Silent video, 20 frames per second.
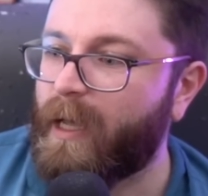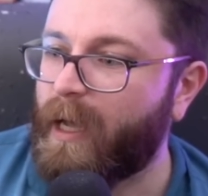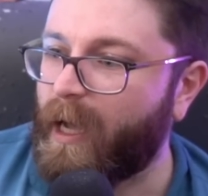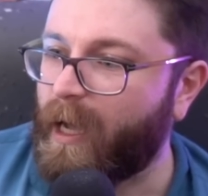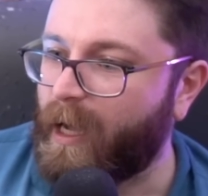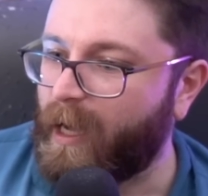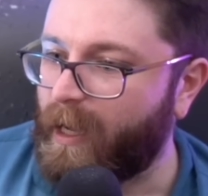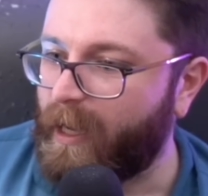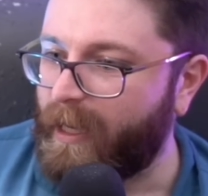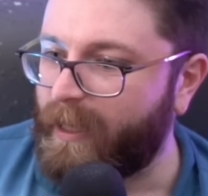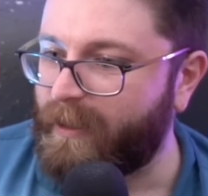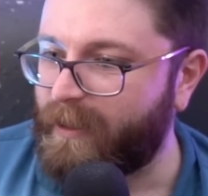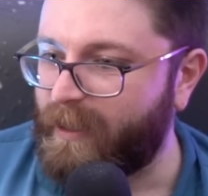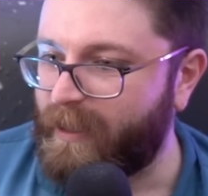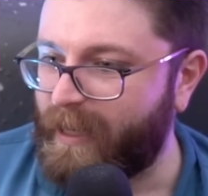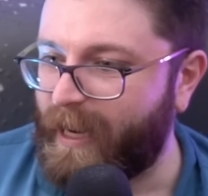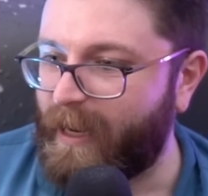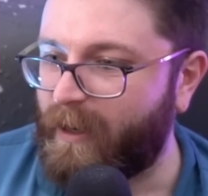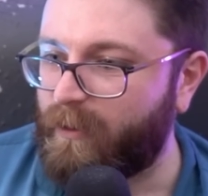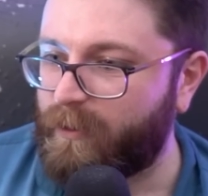In the
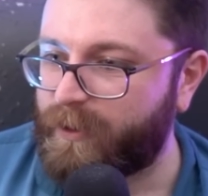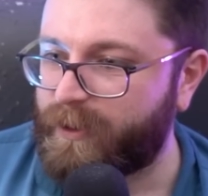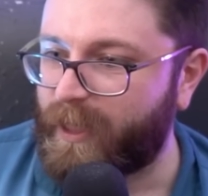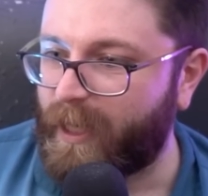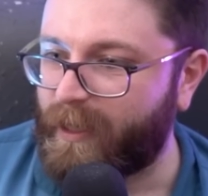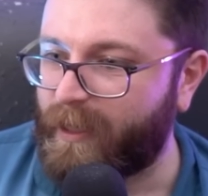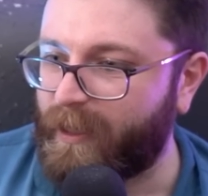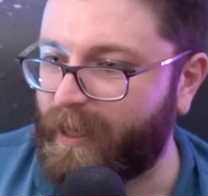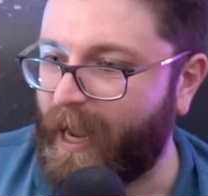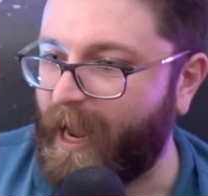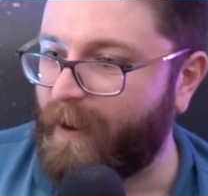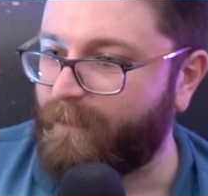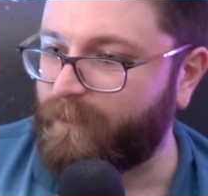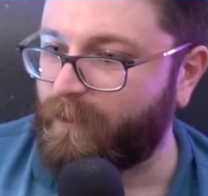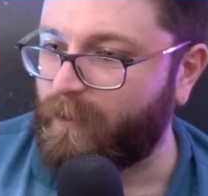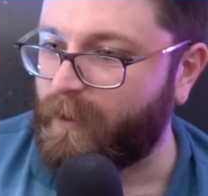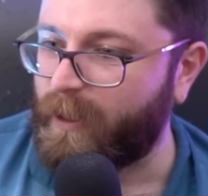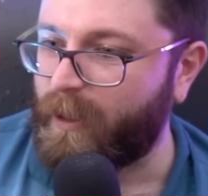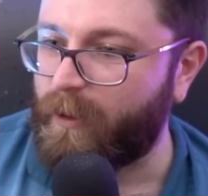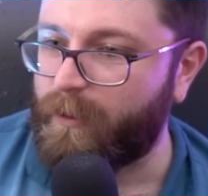nanosecond
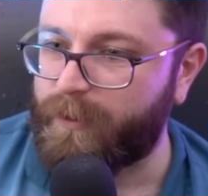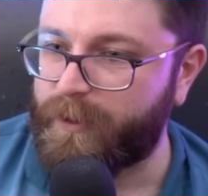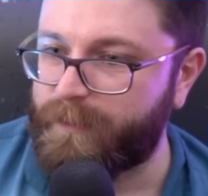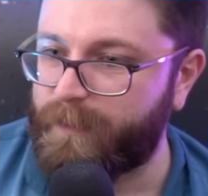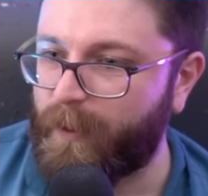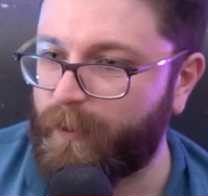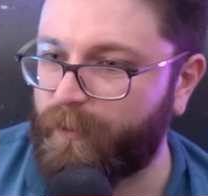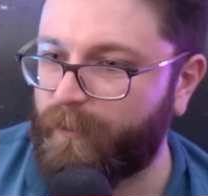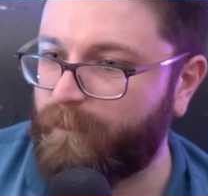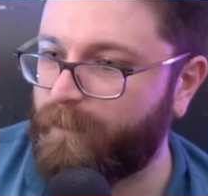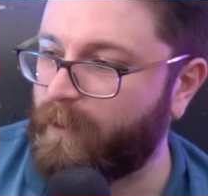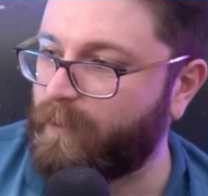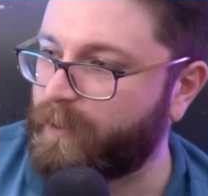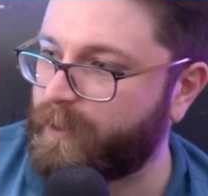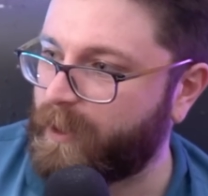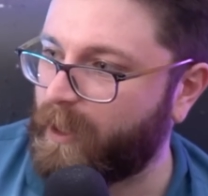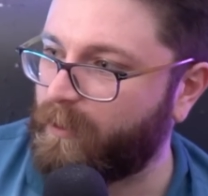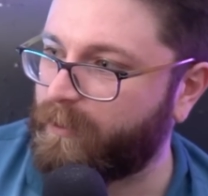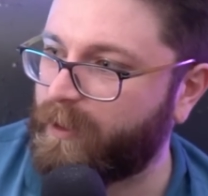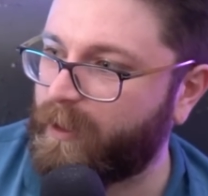after he owns both of you,
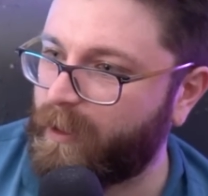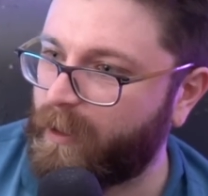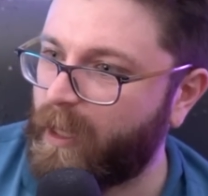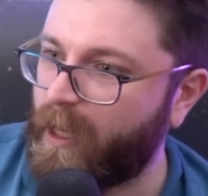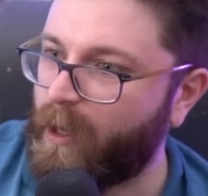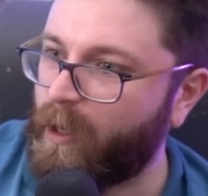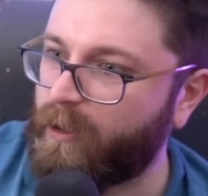Zelda